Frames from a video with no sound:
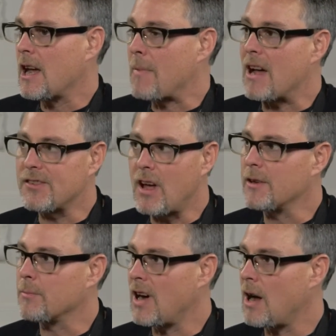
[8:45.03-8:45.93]
about
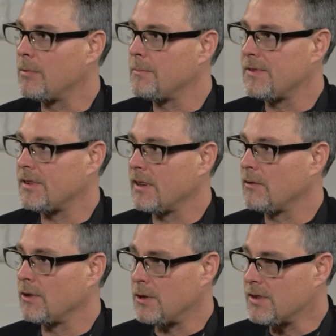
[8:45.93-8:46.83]
solving problems
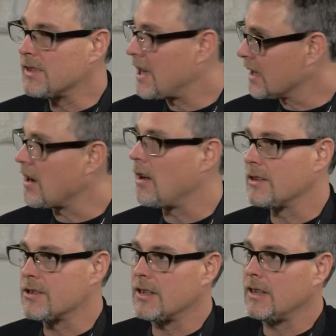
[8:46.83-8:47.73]
using
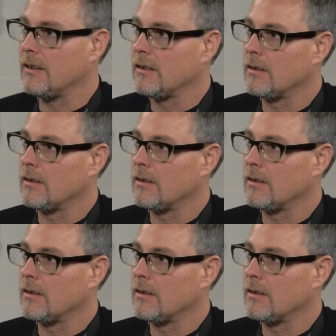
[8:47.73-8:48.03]
technology